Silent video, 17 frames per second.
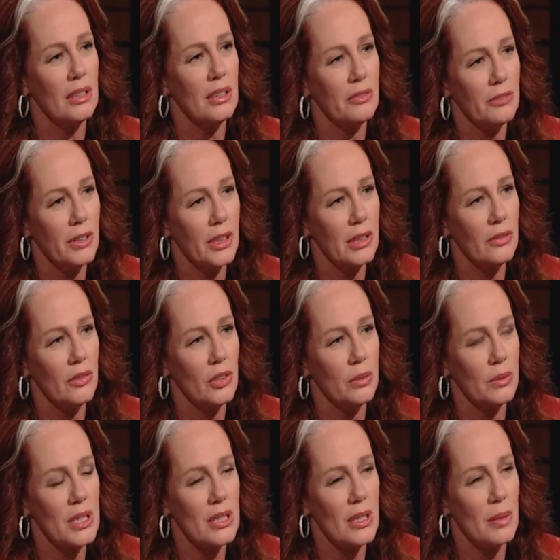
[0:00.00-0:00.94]
in front of
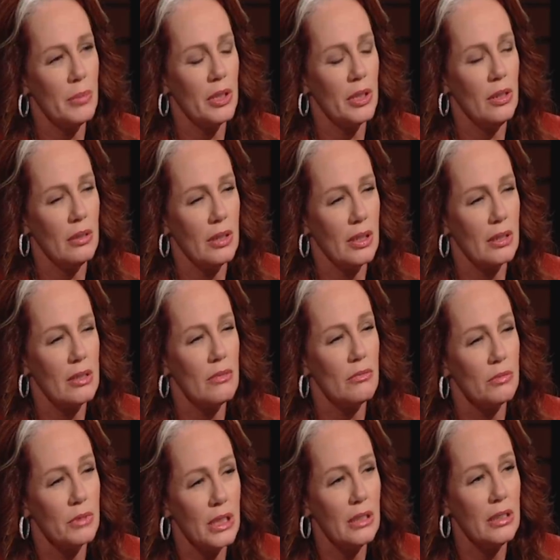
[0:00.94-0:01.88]
you as somebody who
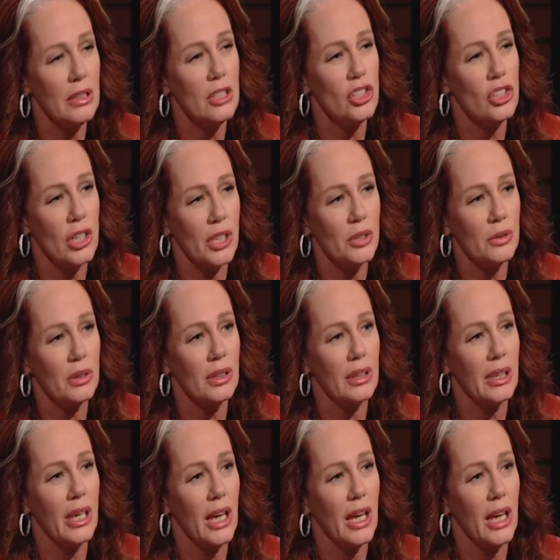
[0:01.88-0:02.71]
can really genuinely